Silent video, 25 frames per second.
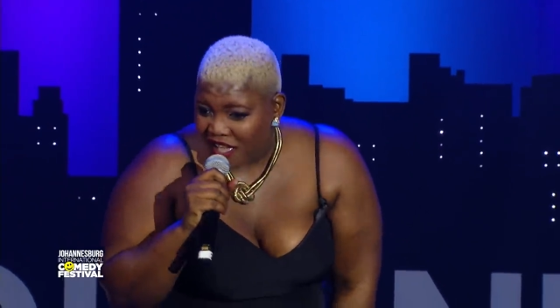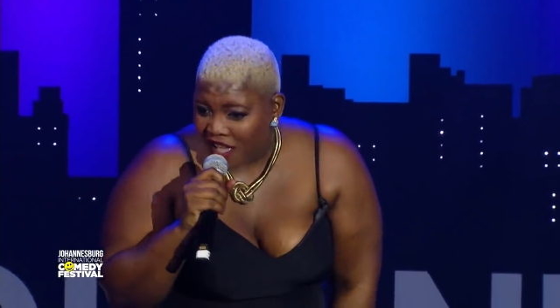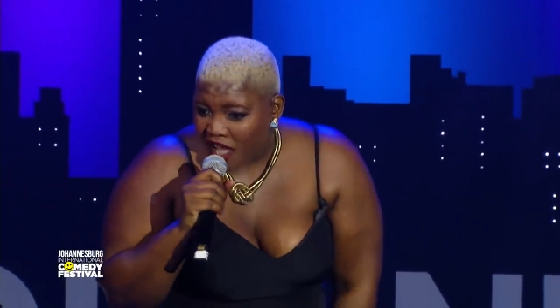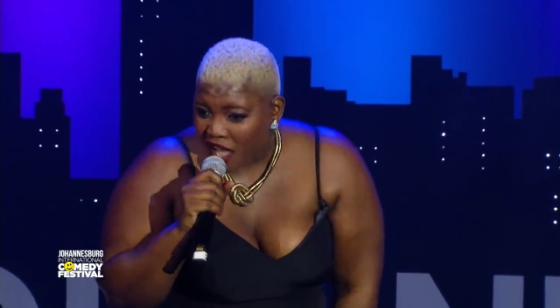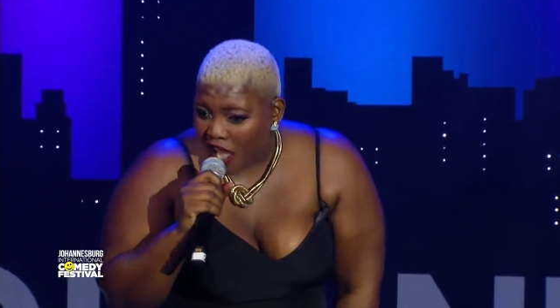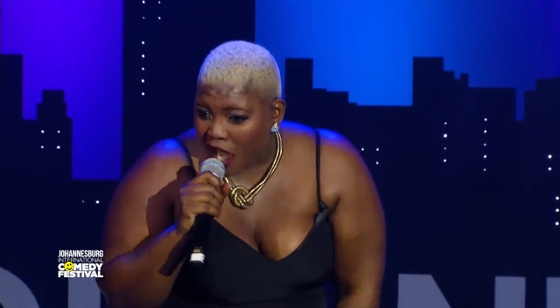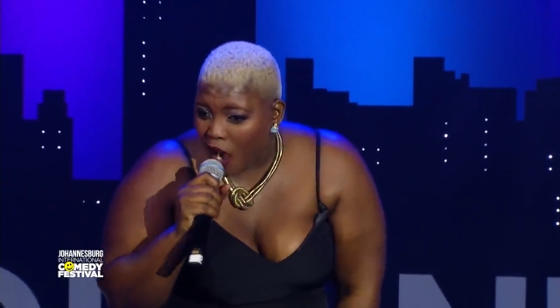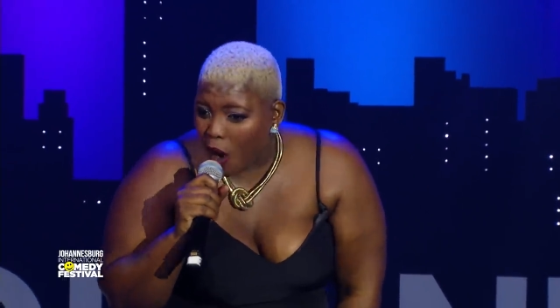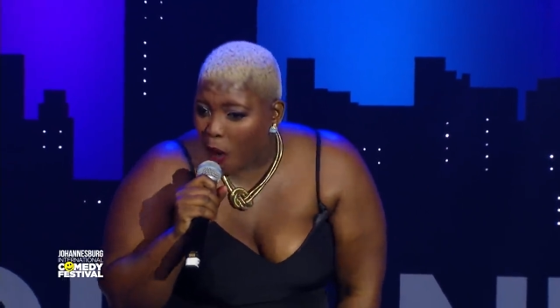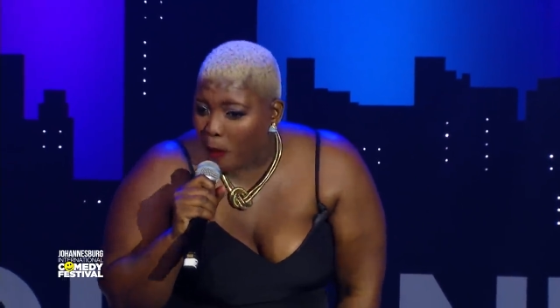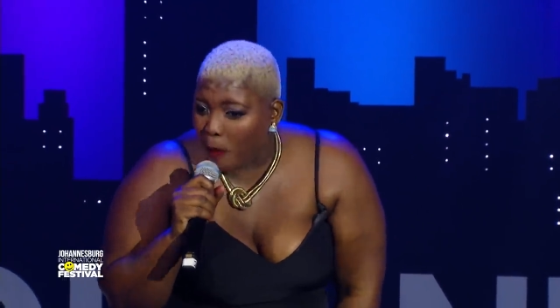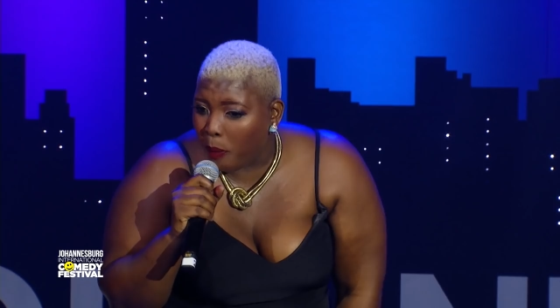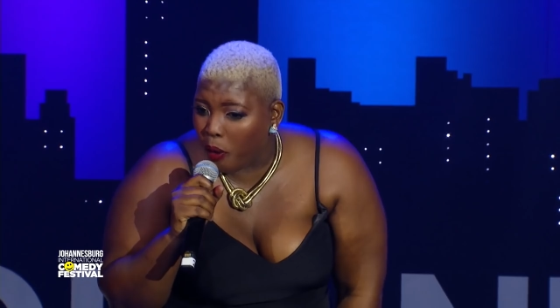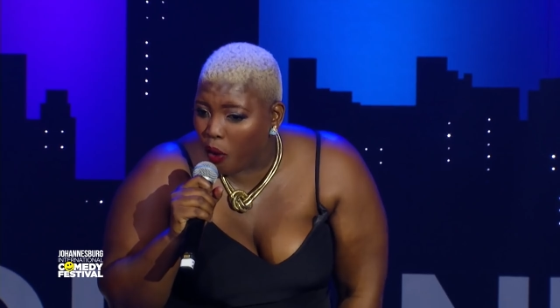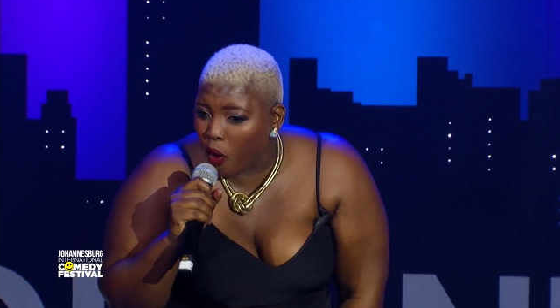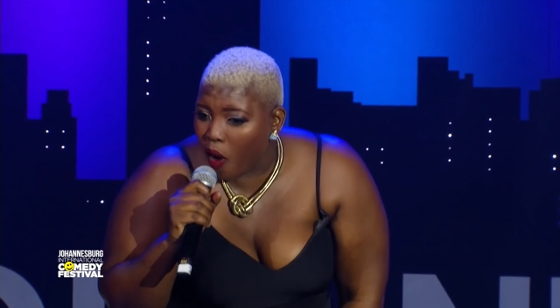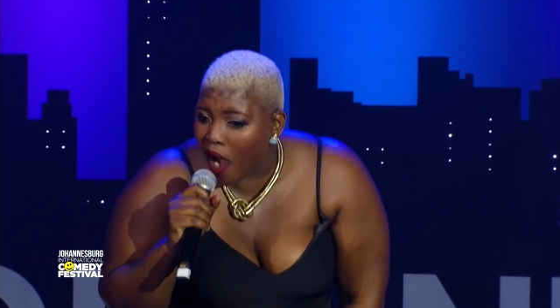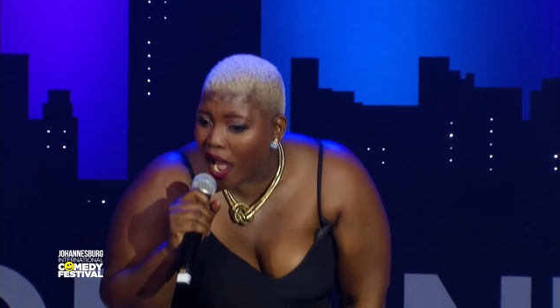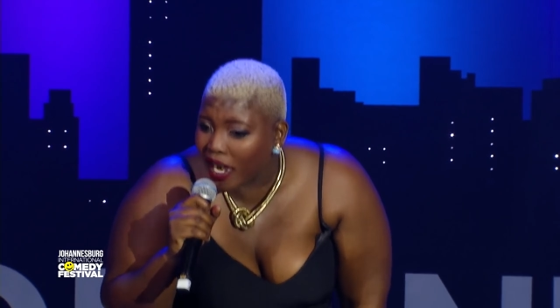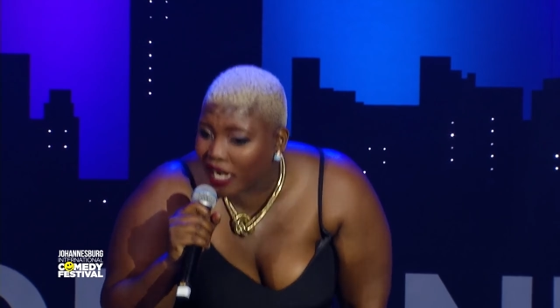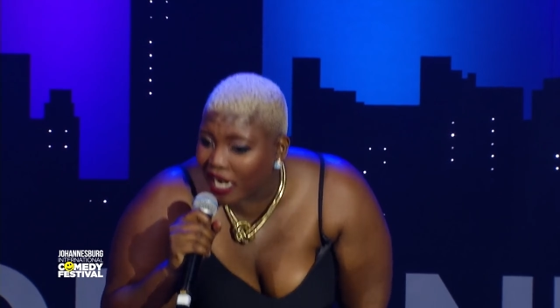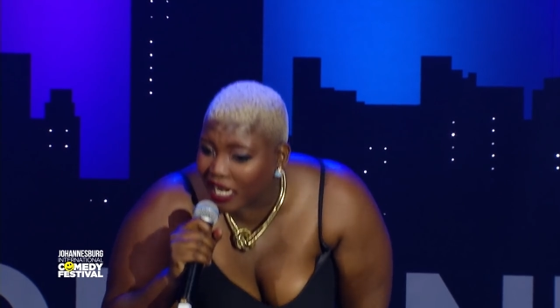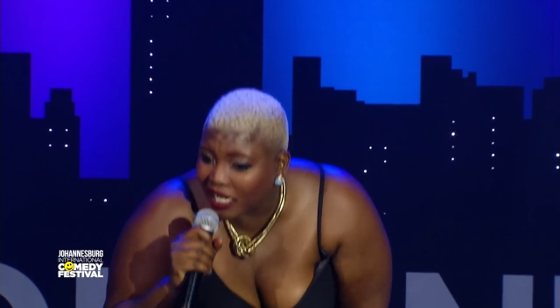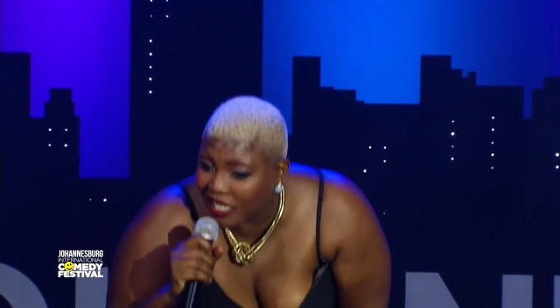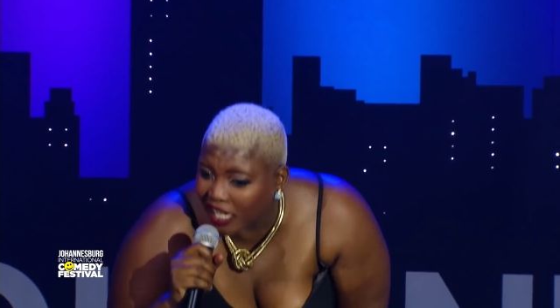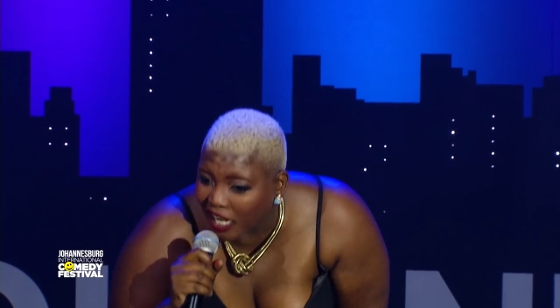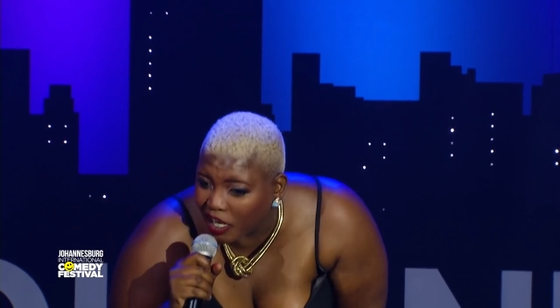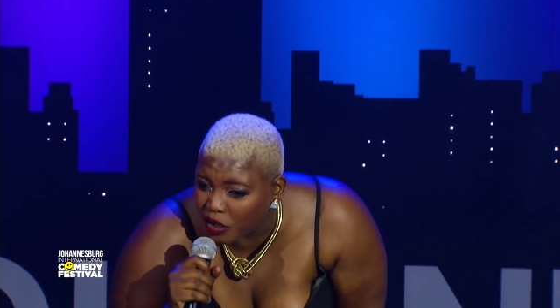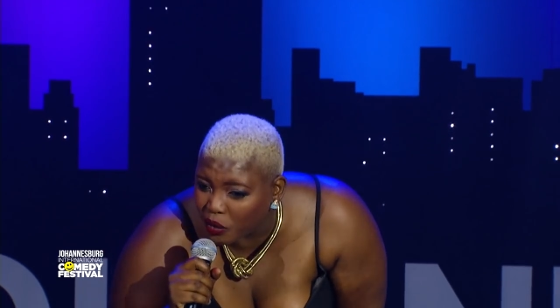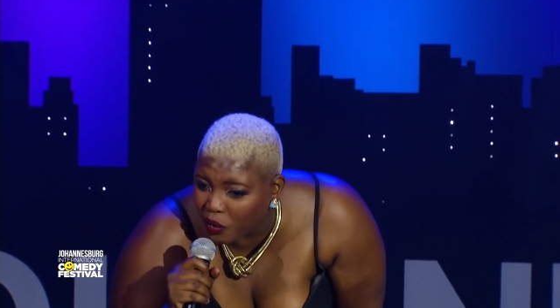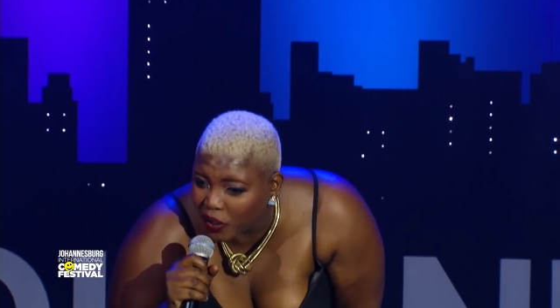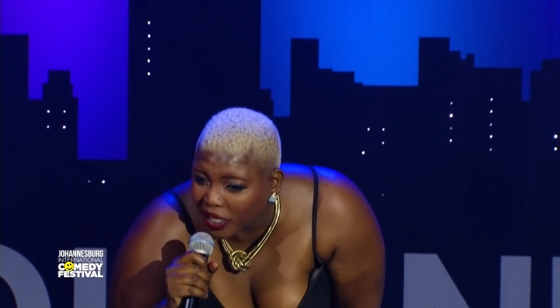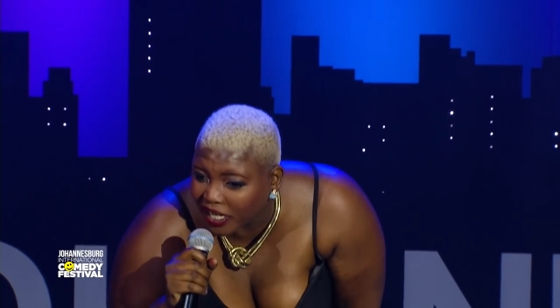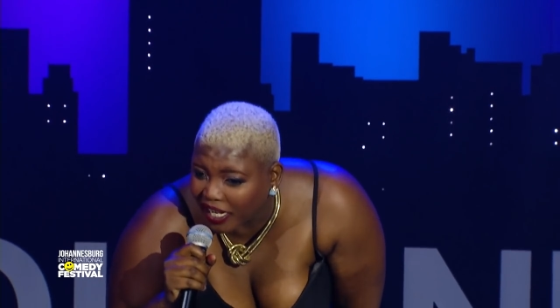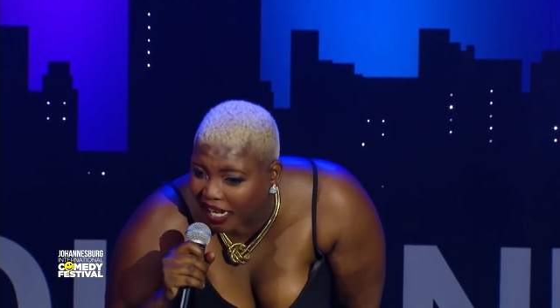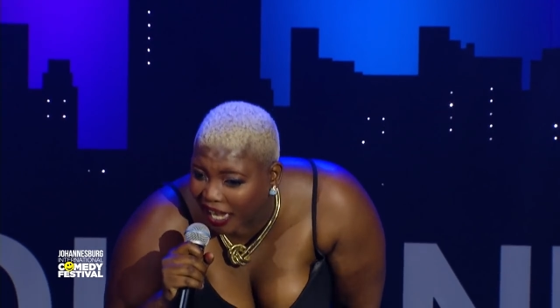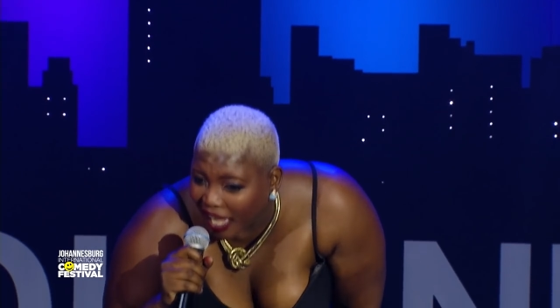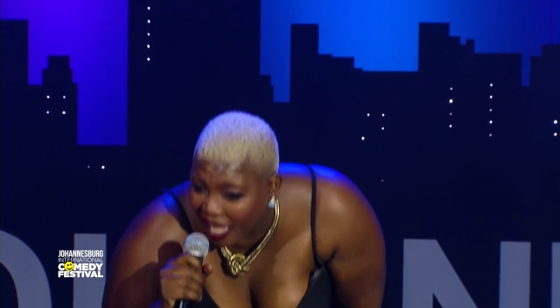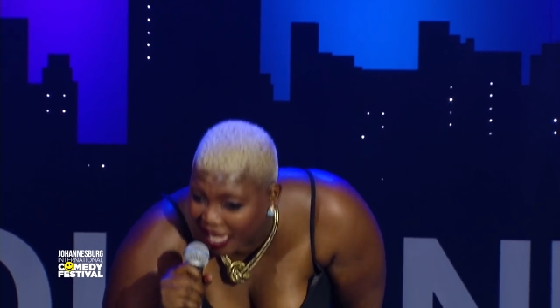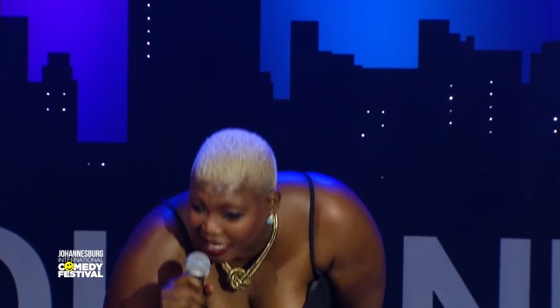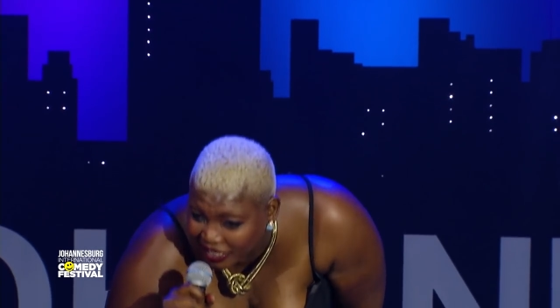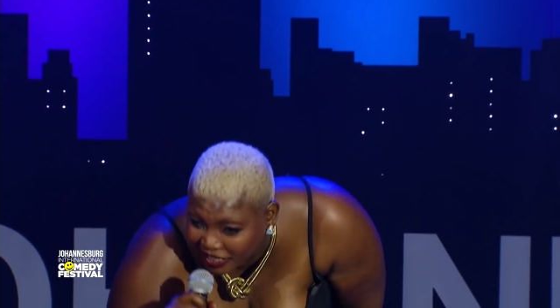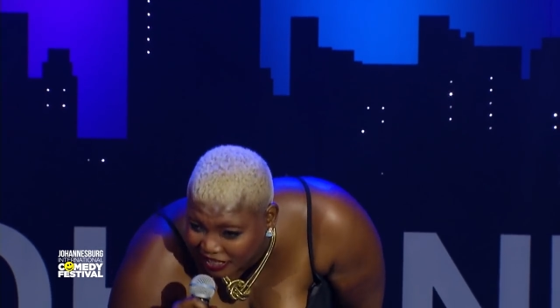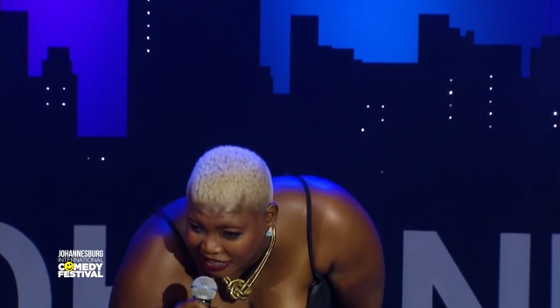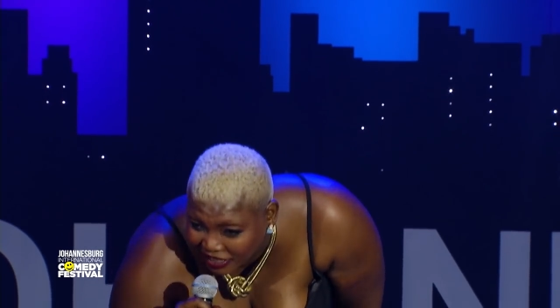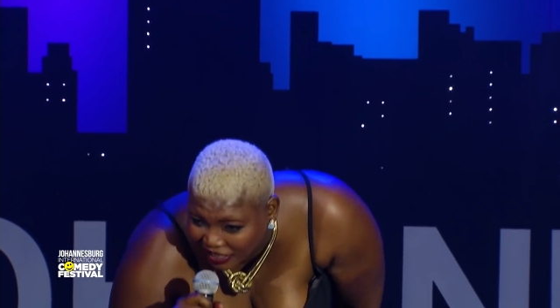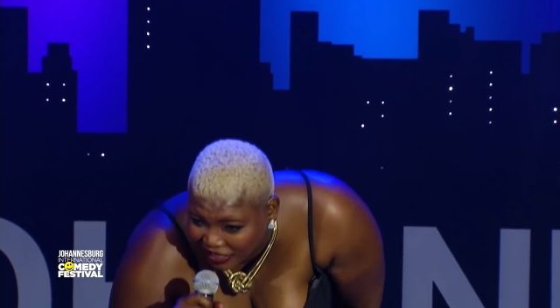How poorer can we get,